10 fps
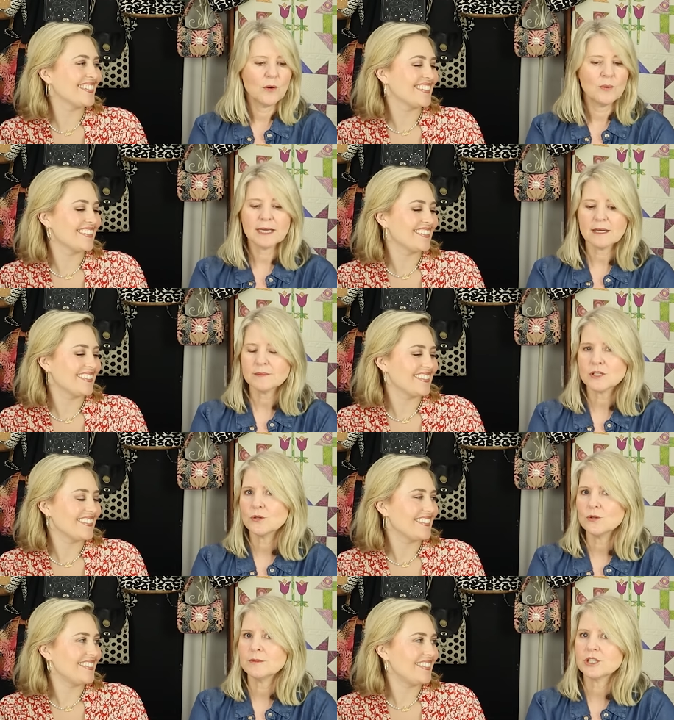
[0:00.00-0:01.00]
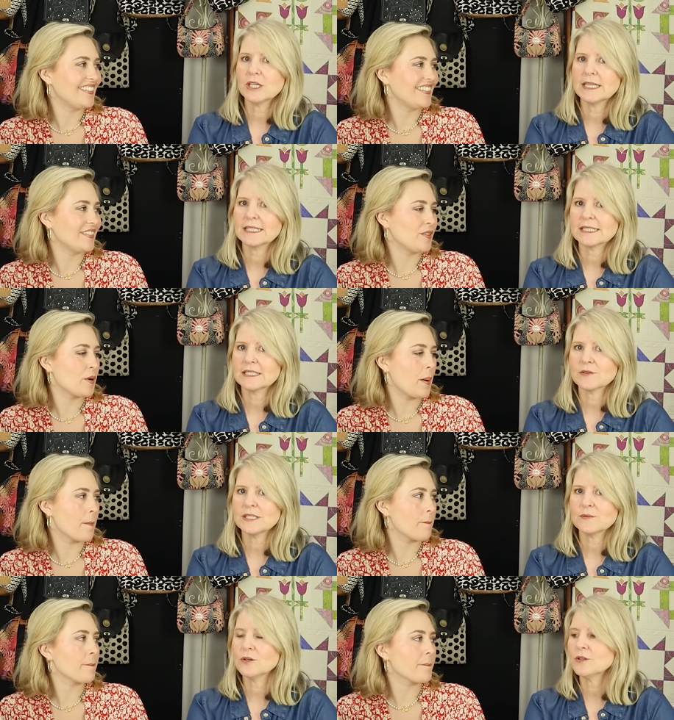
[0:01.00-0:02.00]
Speaker 1: When it comes to machine
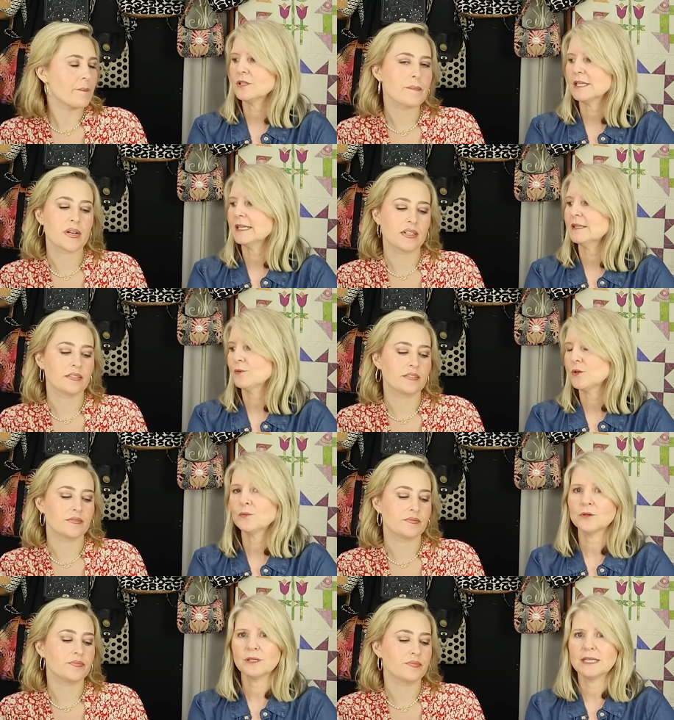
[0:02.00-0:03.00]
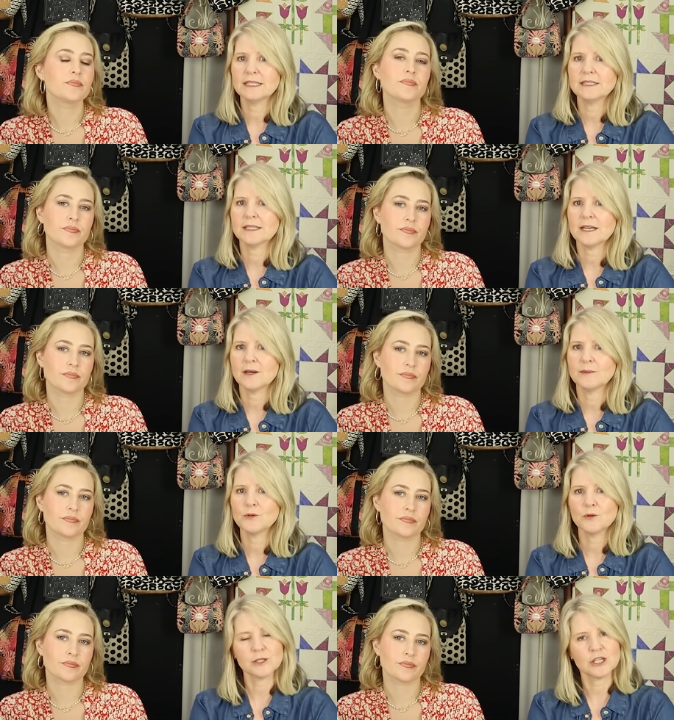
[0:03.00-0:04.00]
accessories, well, you need you will need
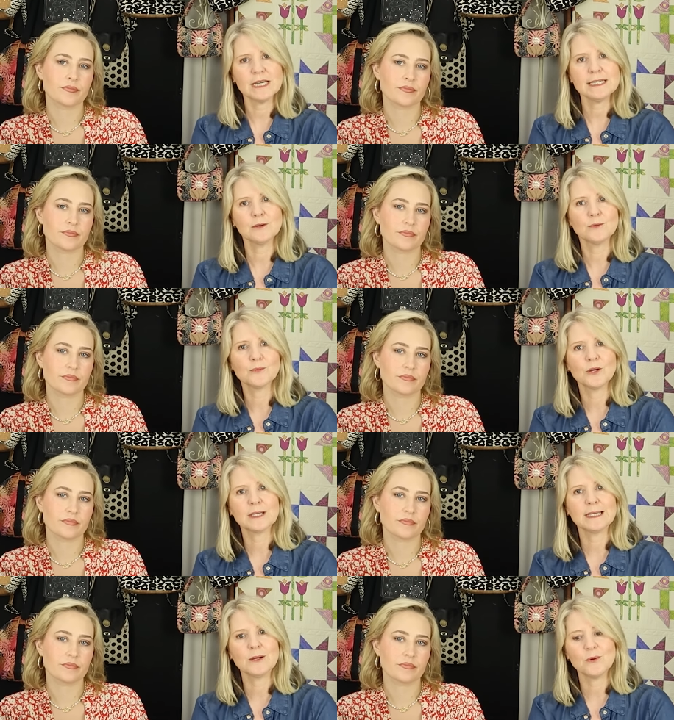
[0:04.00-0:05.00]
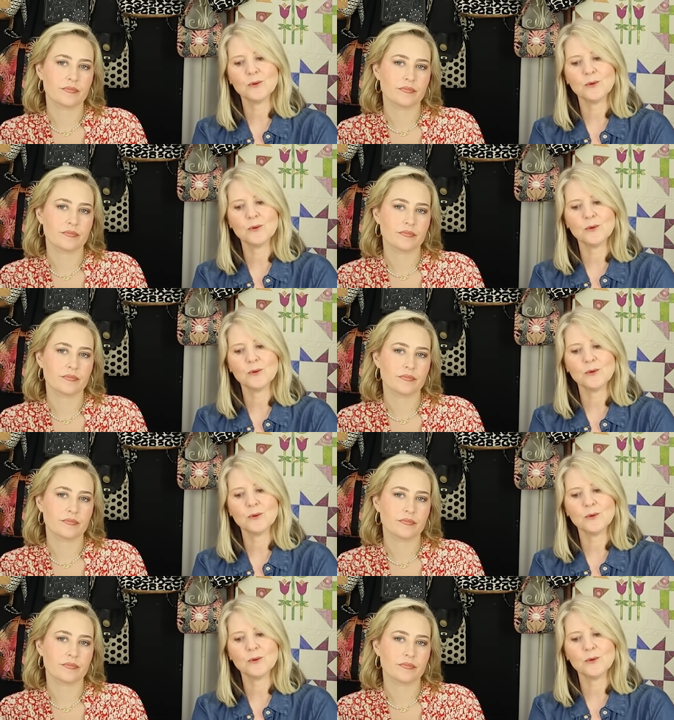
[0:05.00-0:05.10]
um, your machine in good working